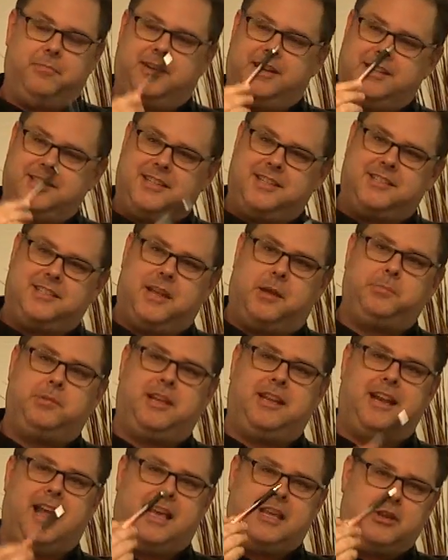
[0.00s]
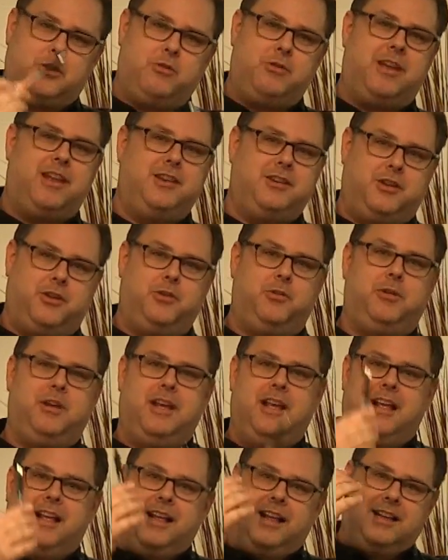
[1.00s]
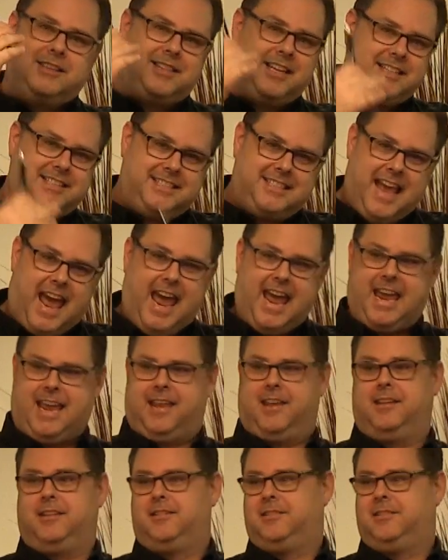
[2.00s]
but this is something that you can do today.